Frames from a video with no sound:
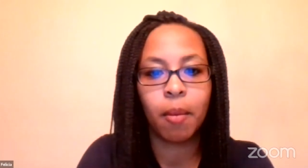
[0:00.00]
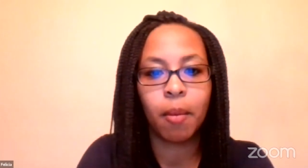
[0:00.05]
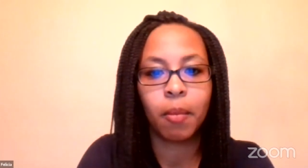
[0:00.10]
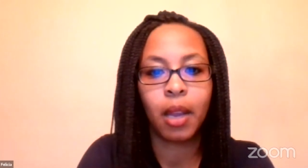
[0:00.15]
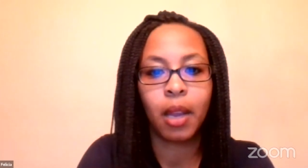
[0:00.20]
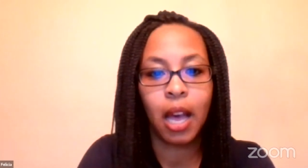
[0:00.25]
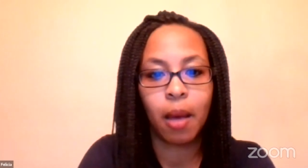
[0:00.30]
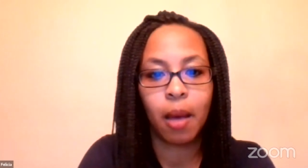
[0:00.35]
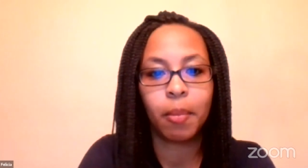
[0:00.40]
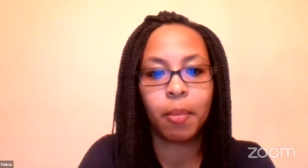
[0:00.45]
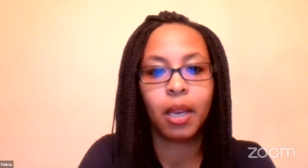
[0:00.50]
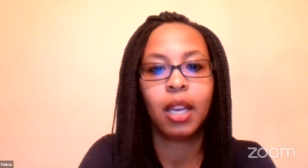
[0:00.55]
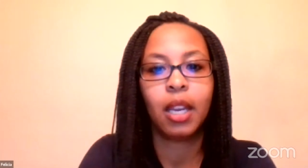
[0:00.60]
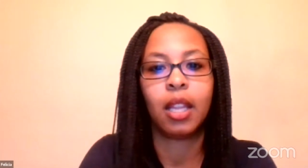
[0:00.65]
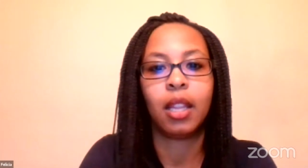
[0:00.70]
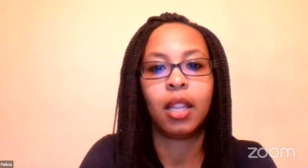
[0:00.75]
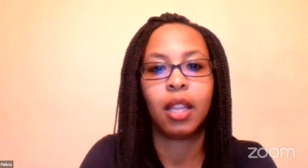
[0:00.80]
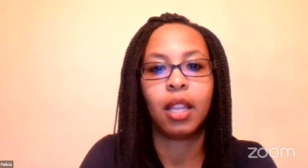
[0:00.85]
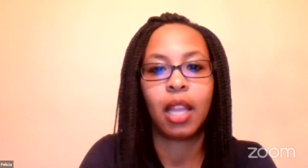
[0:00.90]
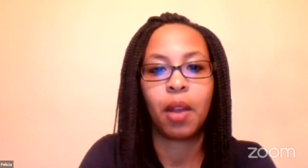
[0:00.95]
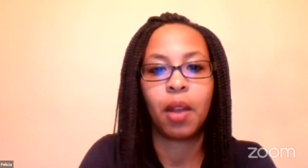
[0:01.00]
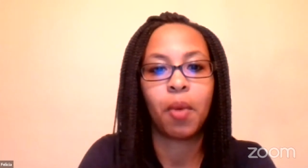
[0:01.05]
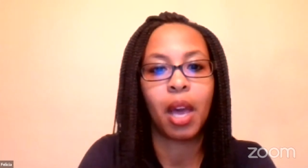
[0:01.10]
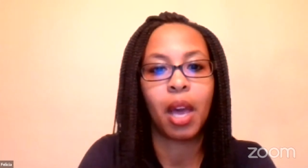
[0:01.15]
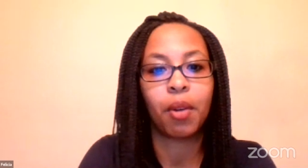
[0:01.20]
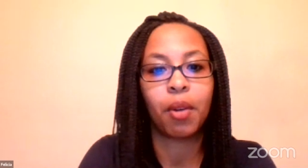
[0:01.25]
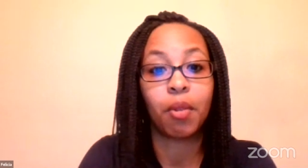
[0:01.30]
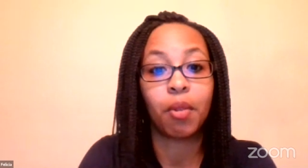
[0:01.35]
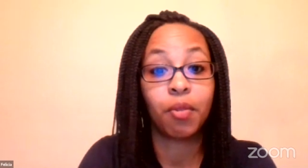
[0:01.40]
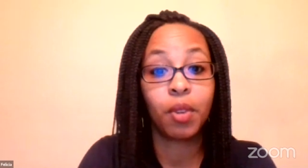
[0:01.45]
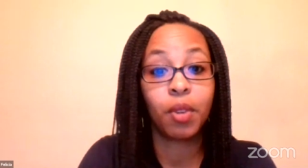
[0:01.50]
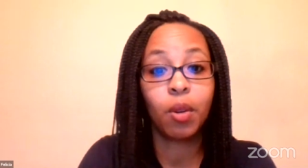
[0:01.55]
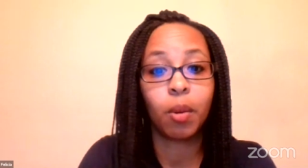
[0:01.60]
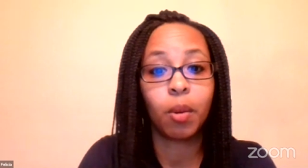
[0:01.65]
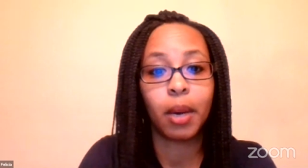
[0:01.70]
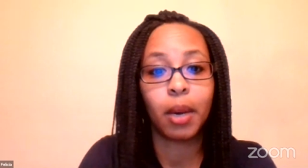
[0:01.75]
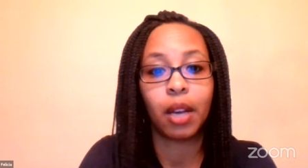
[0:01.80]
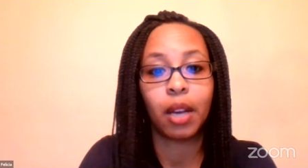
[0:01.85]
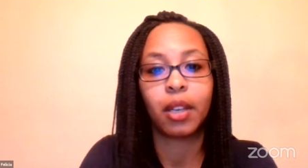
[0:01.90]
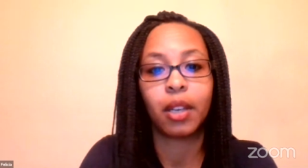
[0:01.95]
copy, and then they write a review
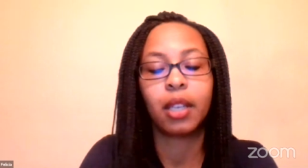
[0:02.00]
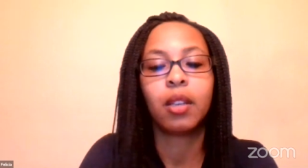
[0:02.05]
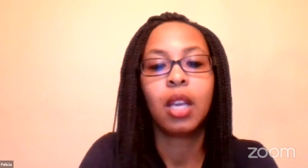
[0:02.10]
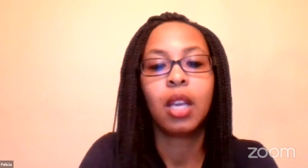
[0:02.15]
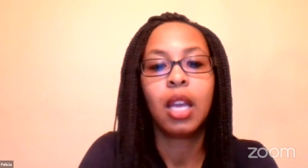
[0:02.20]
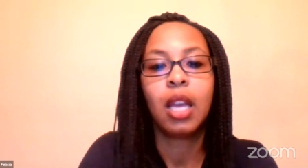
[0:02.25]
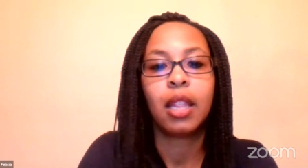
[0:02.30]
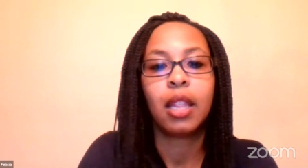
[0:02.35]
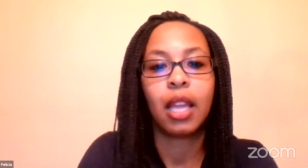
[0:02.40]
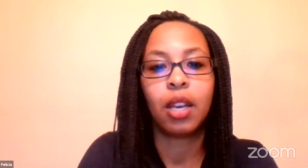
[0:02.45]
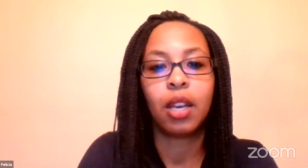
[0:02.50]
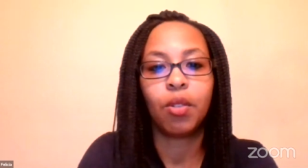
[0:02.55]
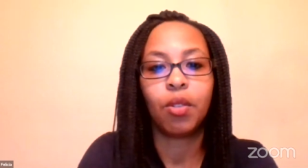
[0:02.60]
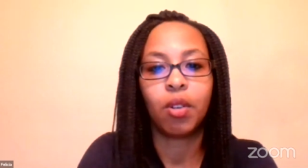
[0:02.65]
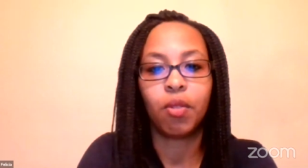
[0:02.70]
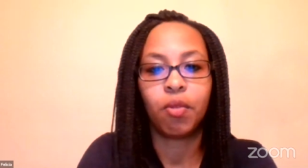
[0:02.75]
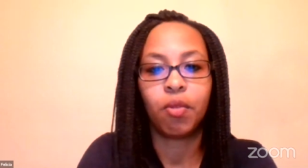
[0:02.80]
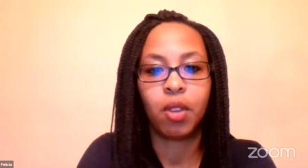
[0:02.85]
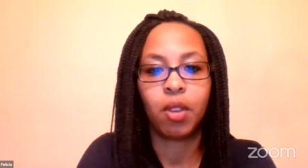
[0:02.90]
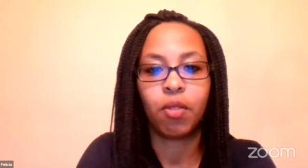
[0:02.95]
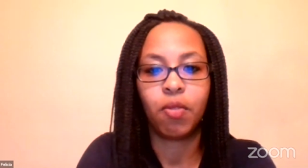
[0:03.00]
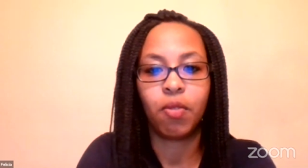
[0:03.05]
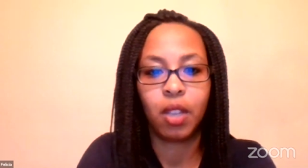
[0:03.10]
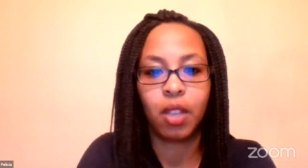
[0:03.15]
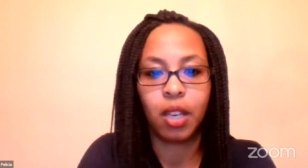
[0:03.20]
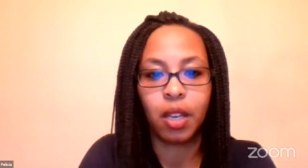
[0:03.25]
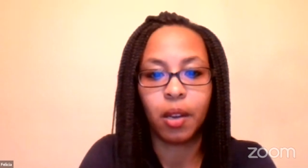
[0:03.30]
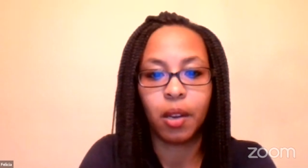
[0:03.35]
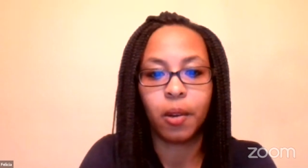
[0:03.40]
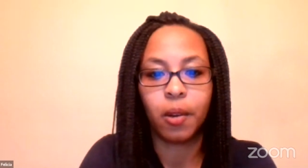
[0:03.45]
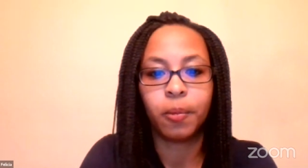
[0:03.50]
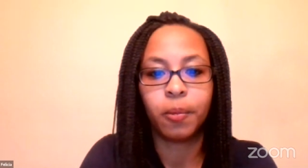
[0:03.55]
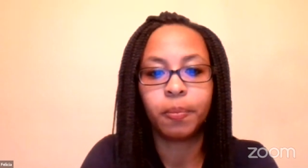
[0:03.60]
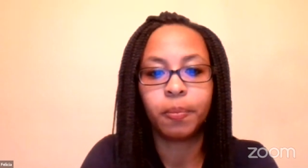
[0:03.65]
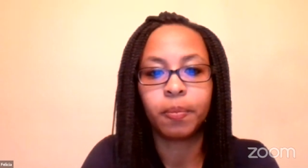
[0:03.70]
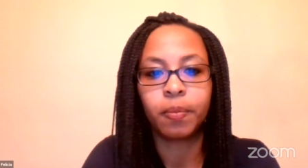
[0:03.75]
about it. They do it via video.